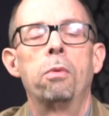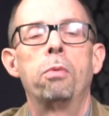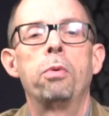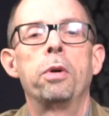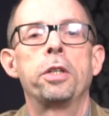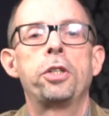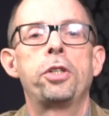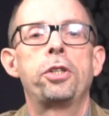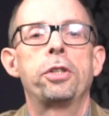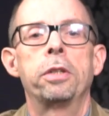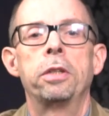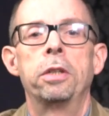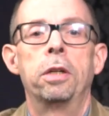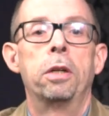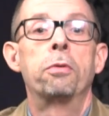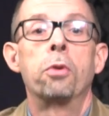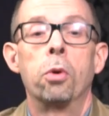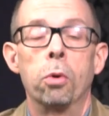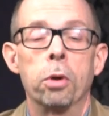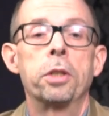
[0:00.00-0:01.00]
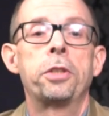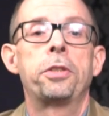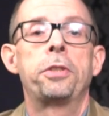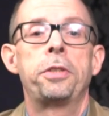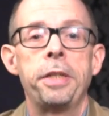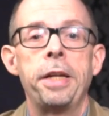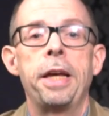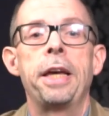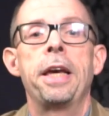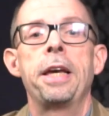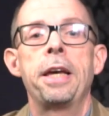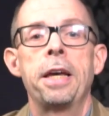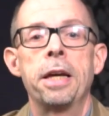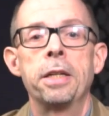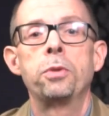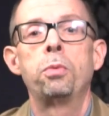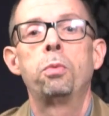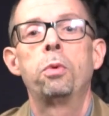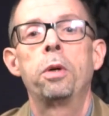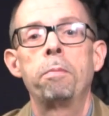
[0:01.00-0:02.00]
which of course, today
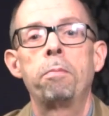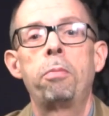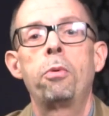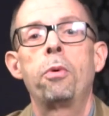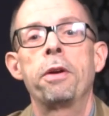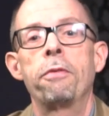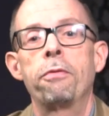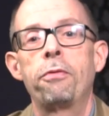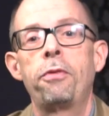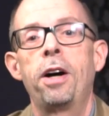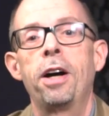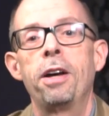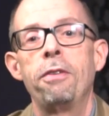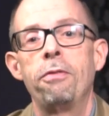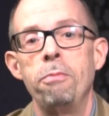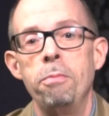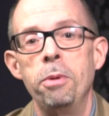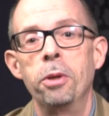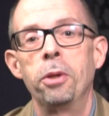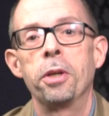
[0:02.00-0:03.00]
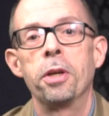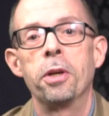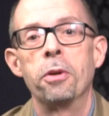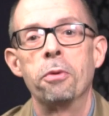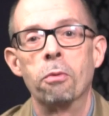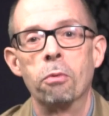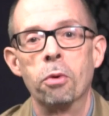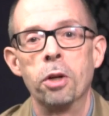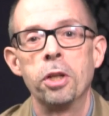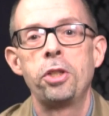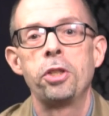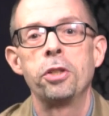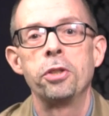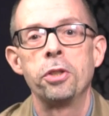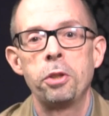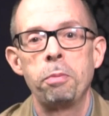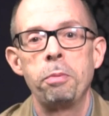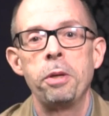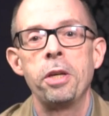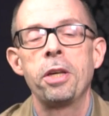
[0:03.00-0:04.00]
has 1.5 million
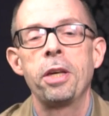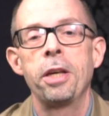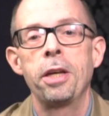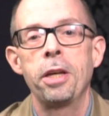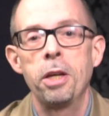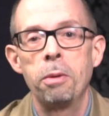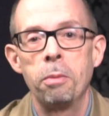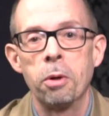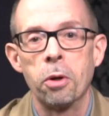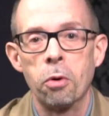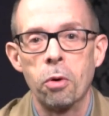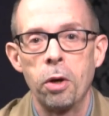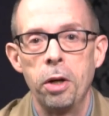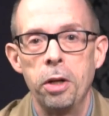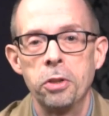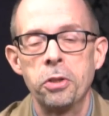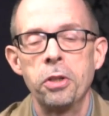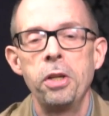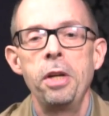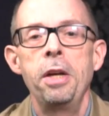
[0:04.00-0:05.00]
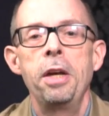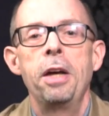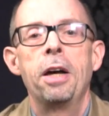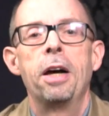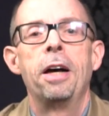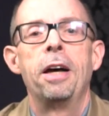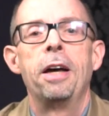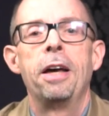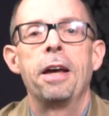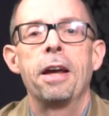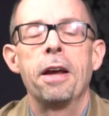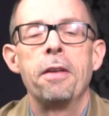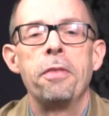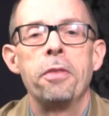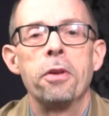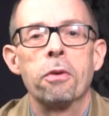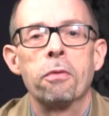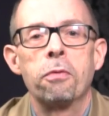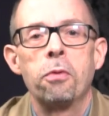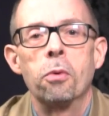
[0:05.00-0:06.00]
Russian speaking immigrants
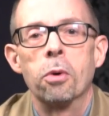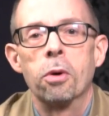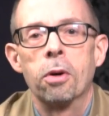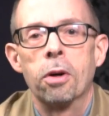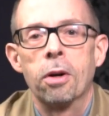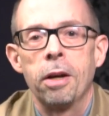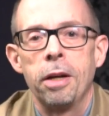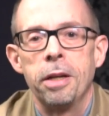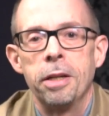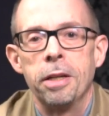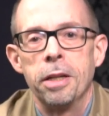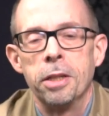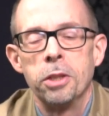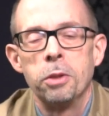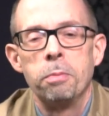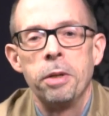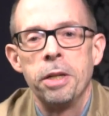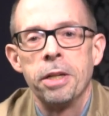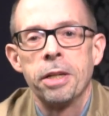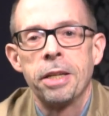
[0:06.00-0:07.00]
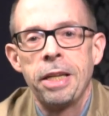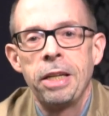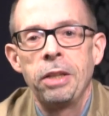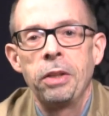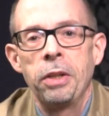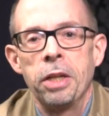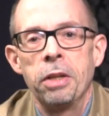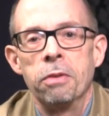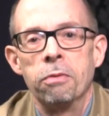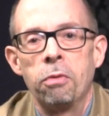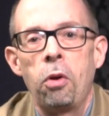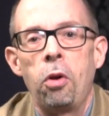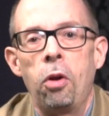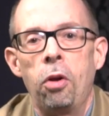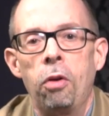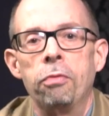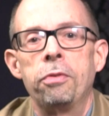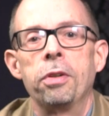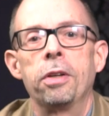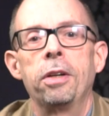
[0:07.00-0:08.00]
and therefore has been keenly
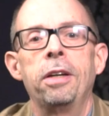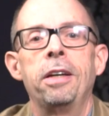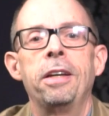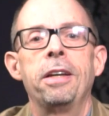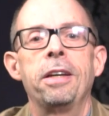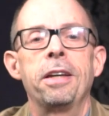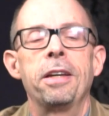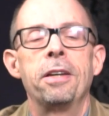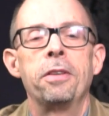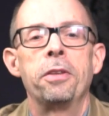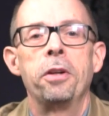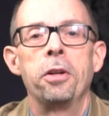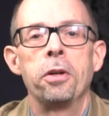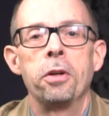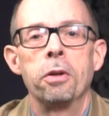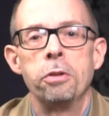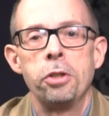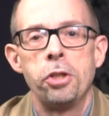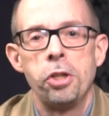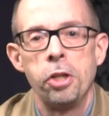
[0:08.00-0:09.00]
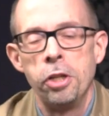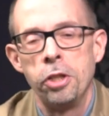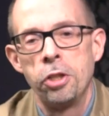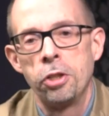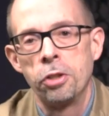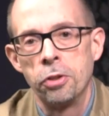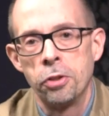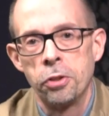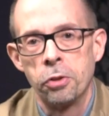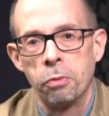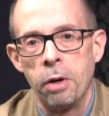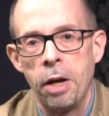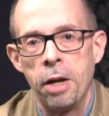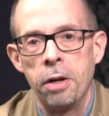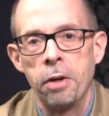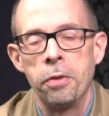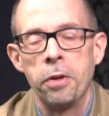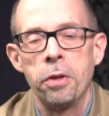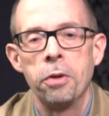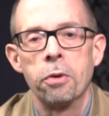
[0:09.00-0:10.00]
involved in the negotiations
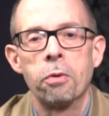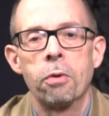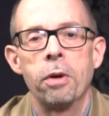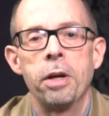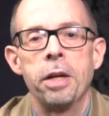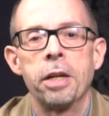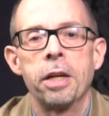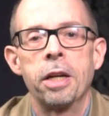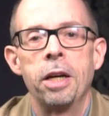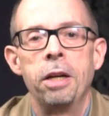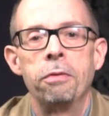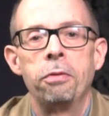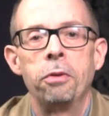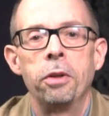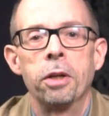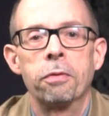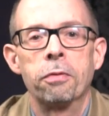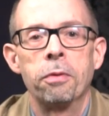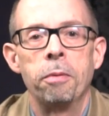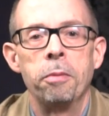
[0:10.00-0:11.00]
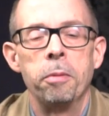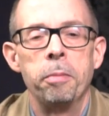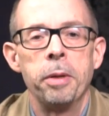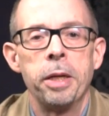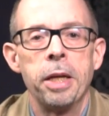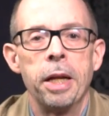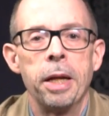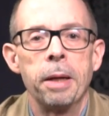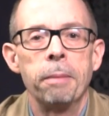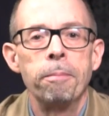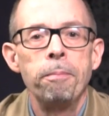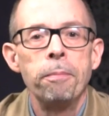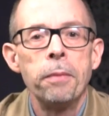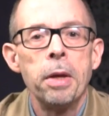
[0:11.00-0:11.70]
surrounding the Ukraine conflict from the beginning.